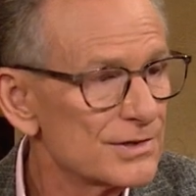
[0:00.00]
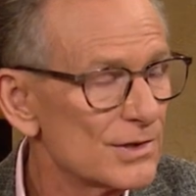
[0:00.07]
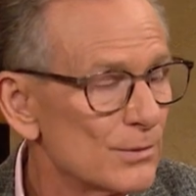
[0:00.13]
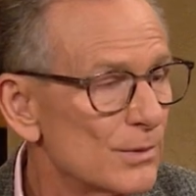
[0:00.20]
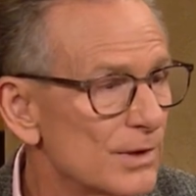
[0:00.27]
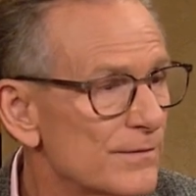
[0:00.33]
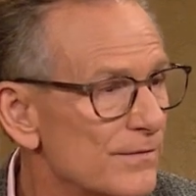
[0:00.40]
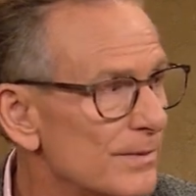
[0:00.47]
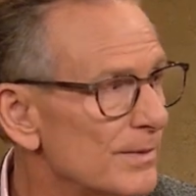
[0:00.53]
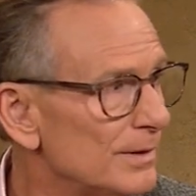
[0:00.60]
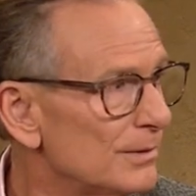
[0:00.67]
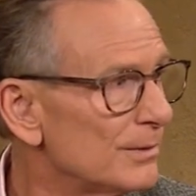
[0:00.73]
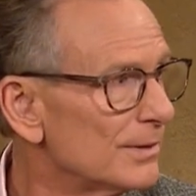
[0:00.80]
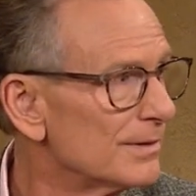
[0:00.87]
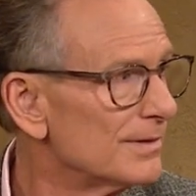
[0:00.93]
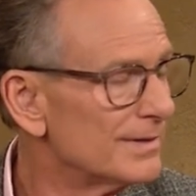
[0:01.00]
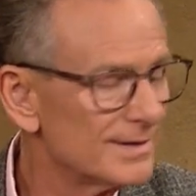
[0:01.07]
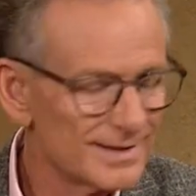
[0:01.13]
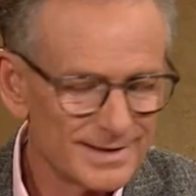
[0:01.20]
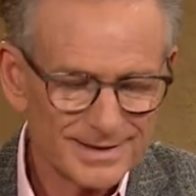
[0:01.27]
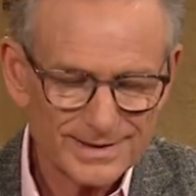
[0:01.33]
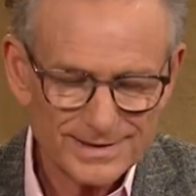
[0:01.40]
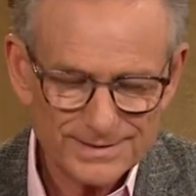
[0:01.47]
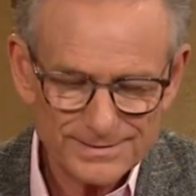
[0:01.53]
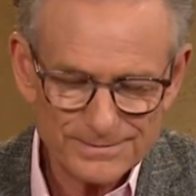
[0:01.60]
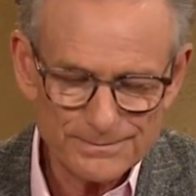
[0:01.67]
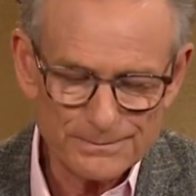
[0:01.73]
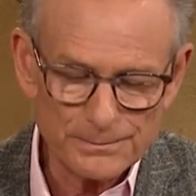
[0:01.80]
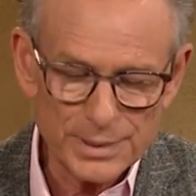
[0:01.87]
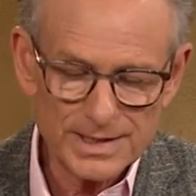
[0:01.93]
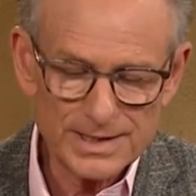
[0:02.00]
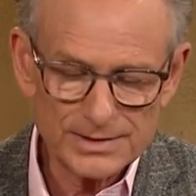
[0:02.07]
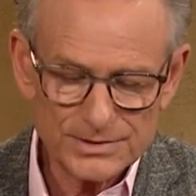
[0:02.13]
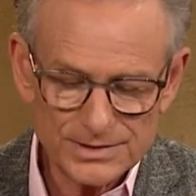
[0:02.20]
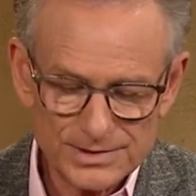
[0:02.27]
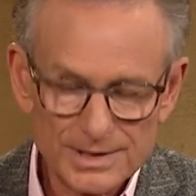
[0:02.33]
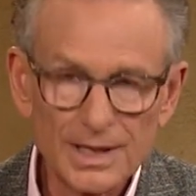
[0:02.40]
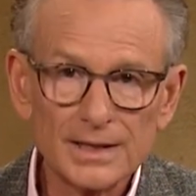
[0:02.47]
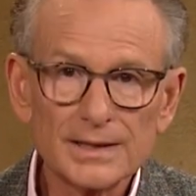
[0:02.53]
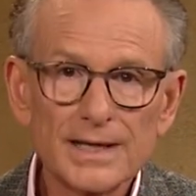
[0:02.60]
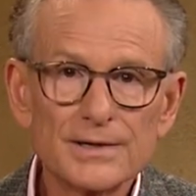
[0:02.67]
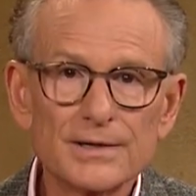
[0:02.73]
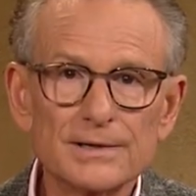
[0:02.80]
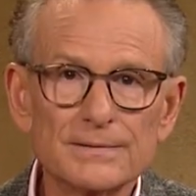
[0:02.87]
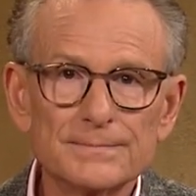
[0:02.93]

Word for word: is a word from the Lord, but it's a letter.